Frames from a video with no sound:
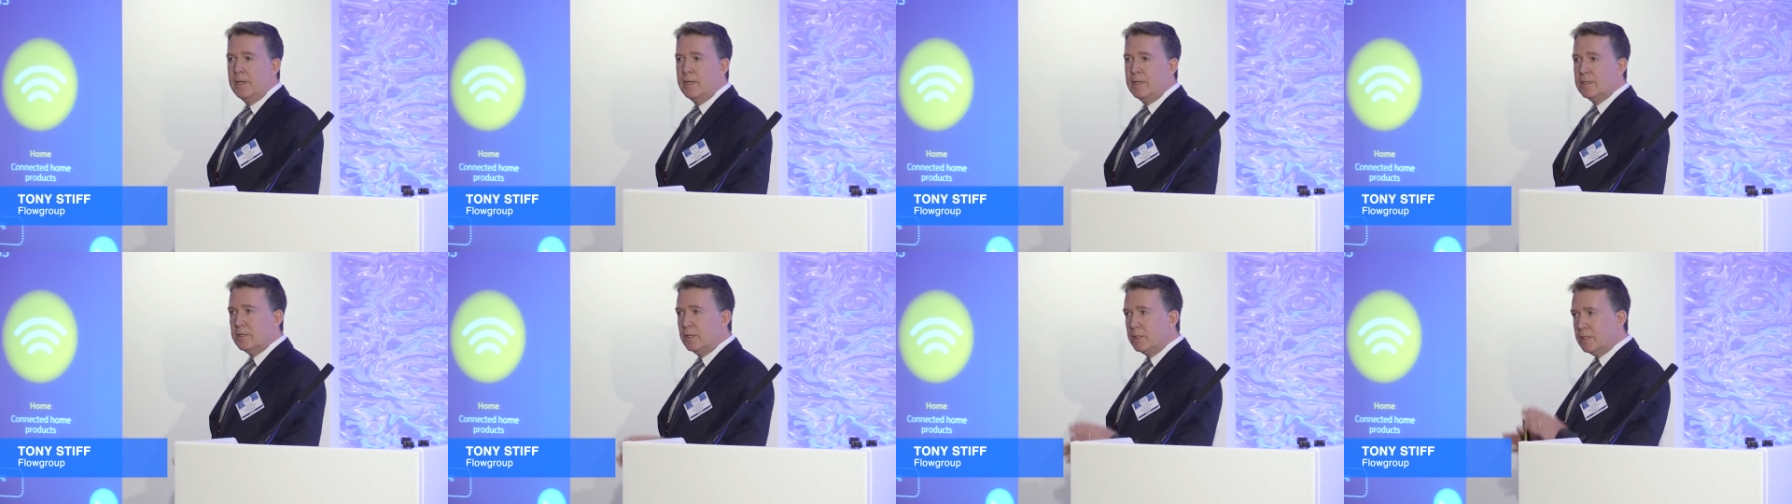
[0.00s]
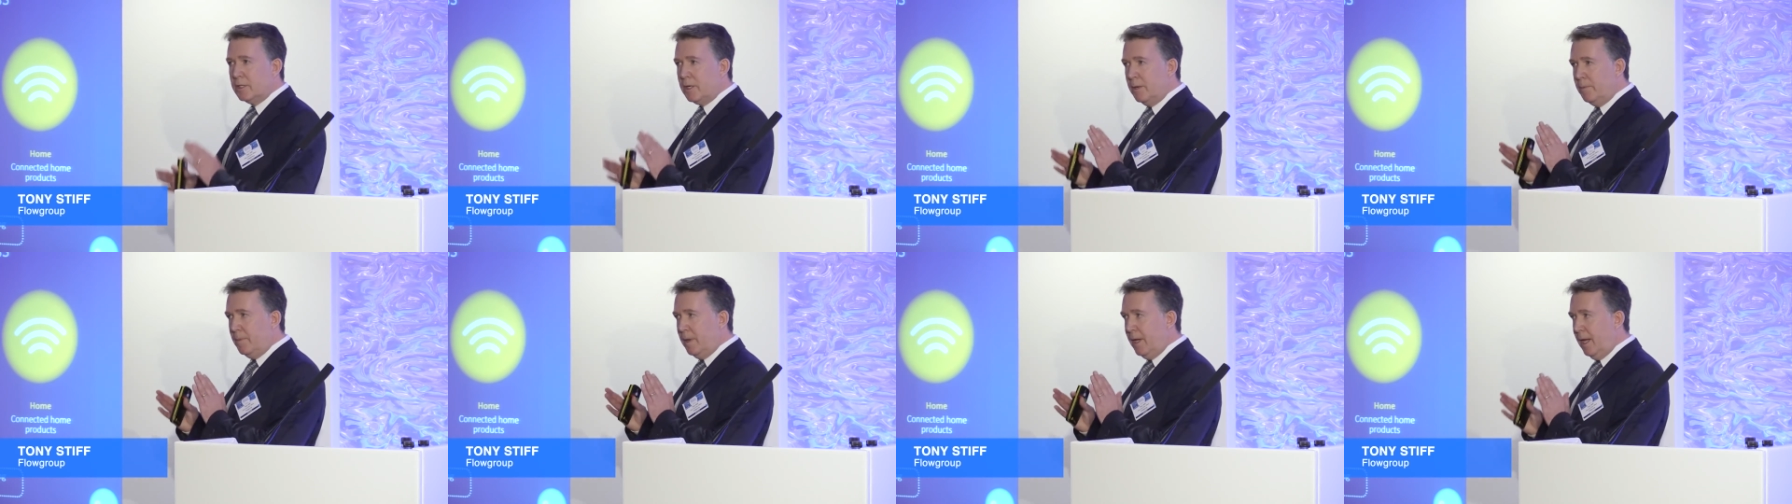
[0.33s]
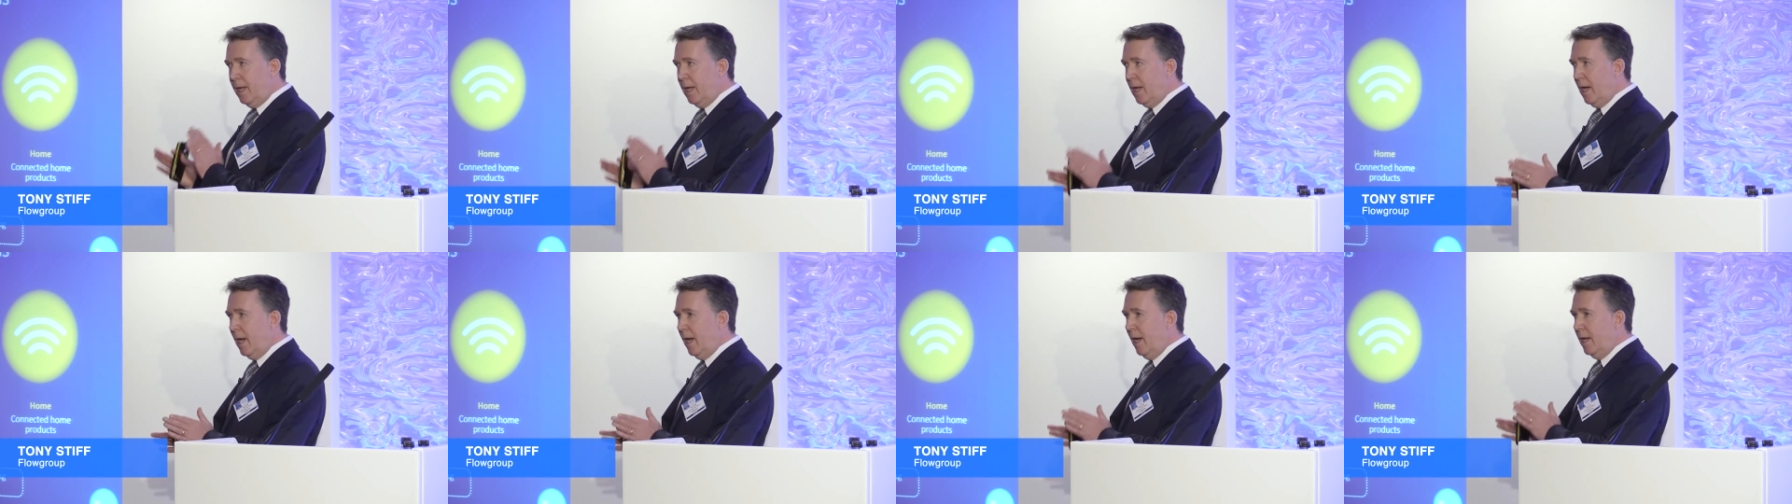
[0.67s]
So it's going to
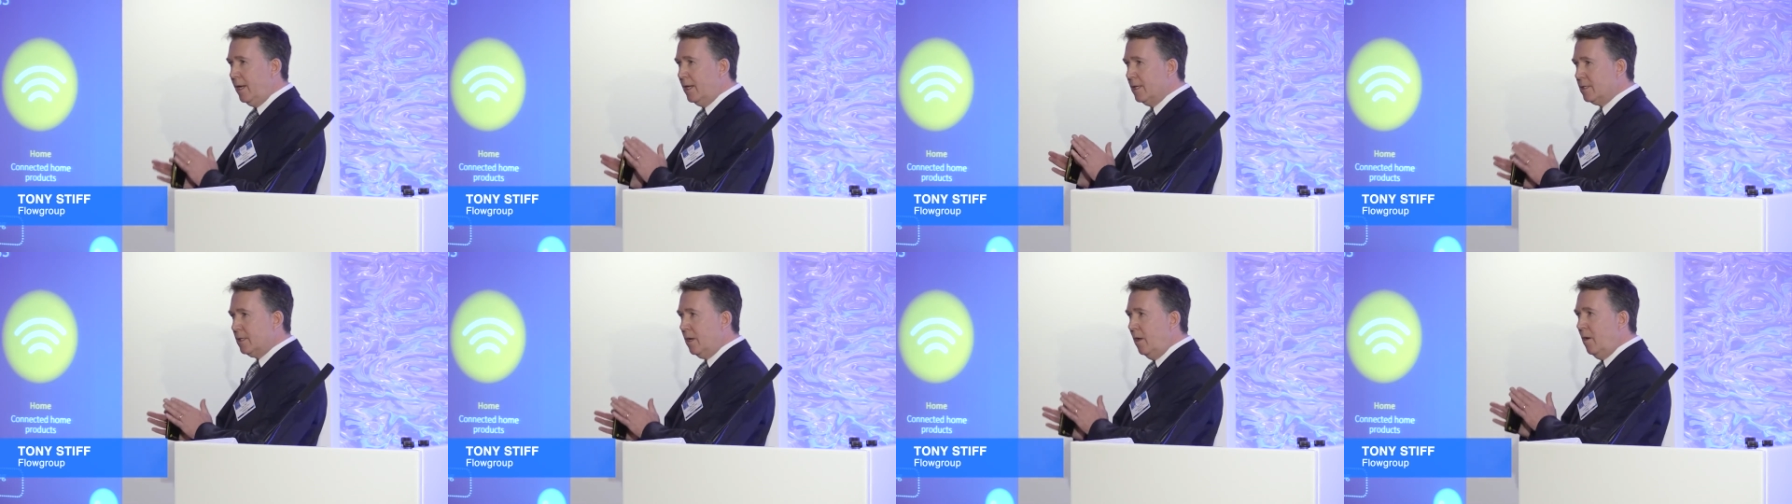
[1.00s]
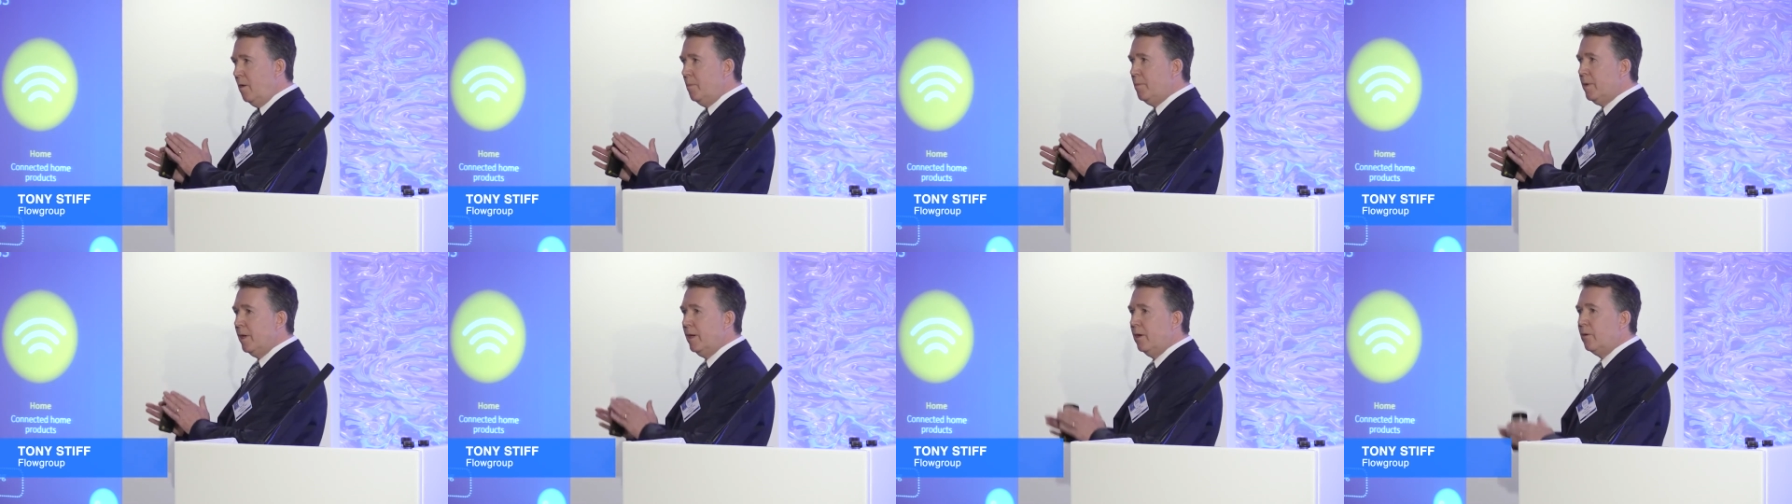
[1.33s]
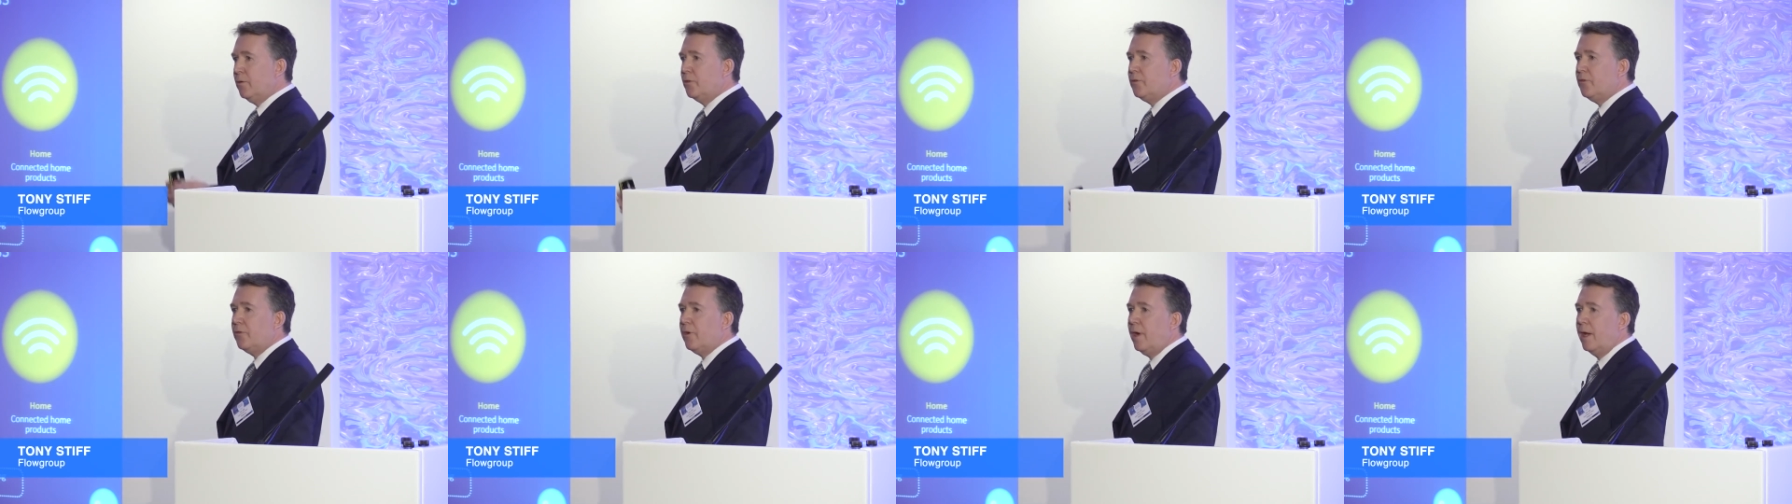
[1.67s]
be a slow
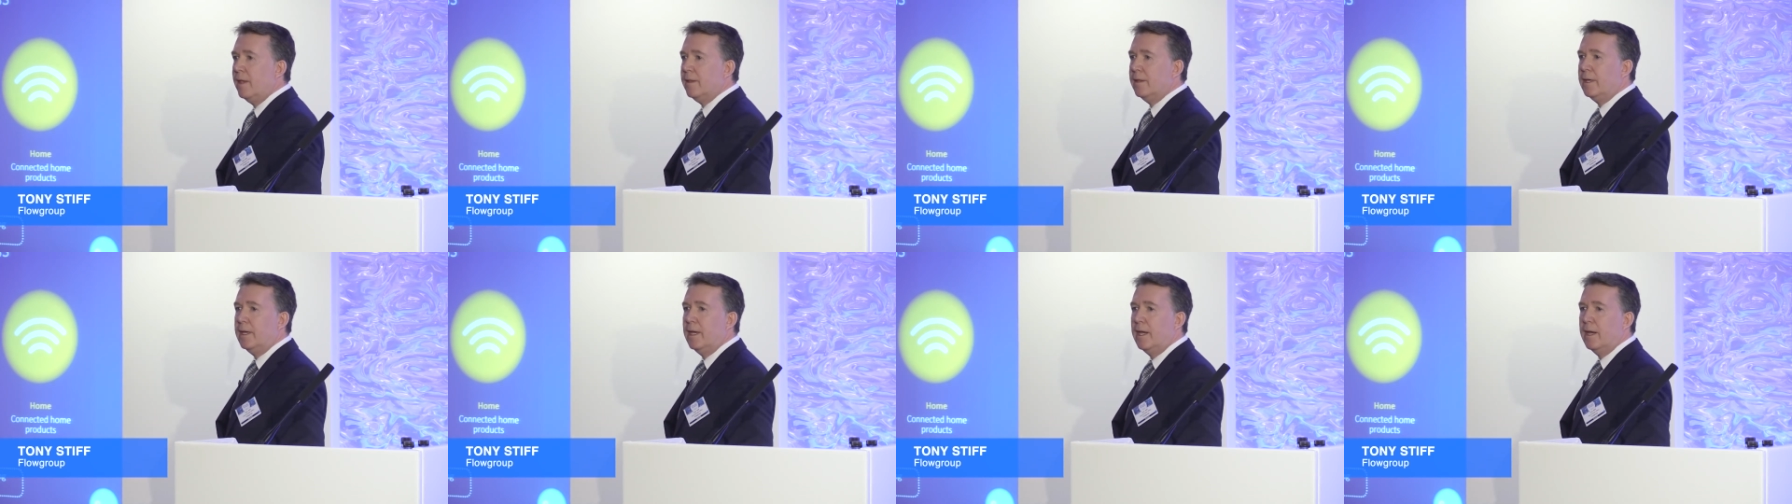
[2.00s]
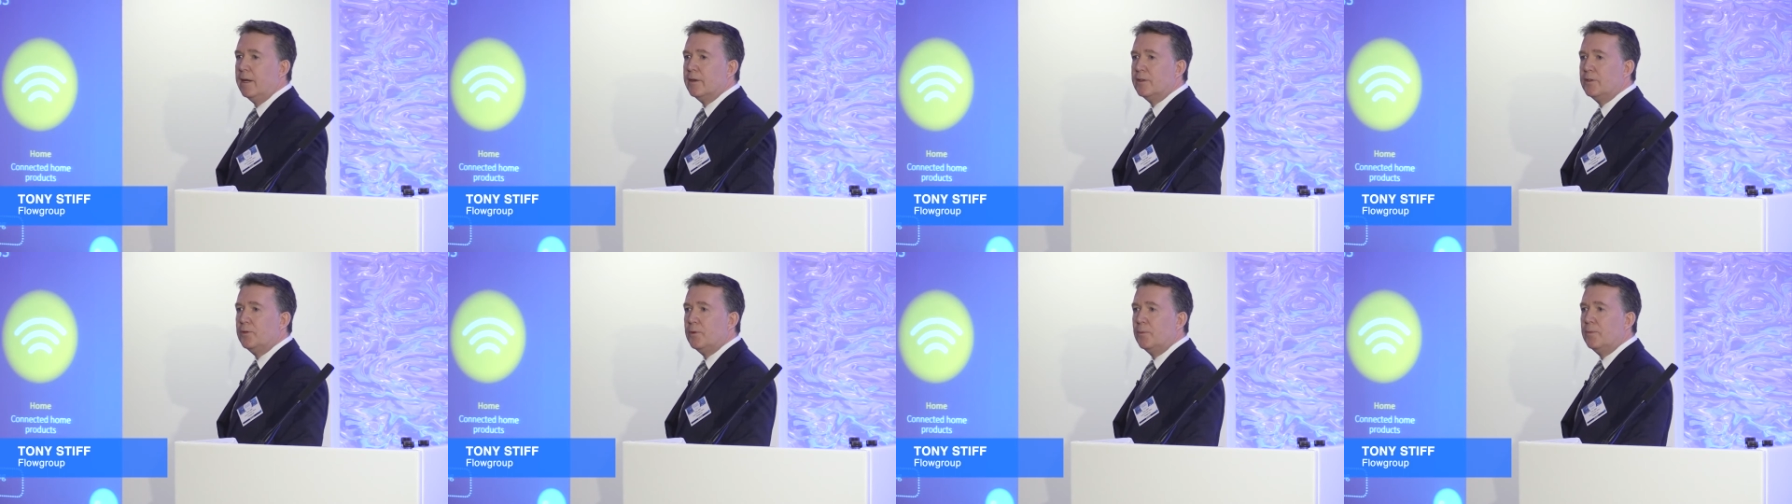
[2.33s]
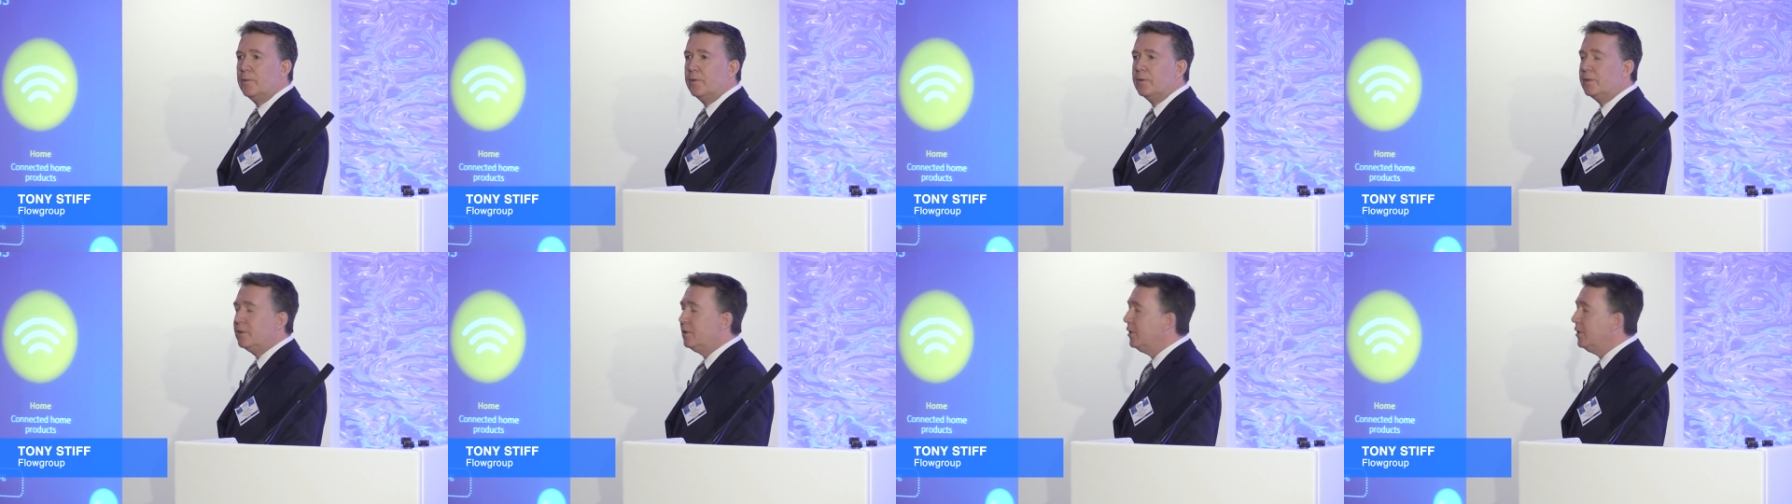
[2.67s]
build throughout the year till,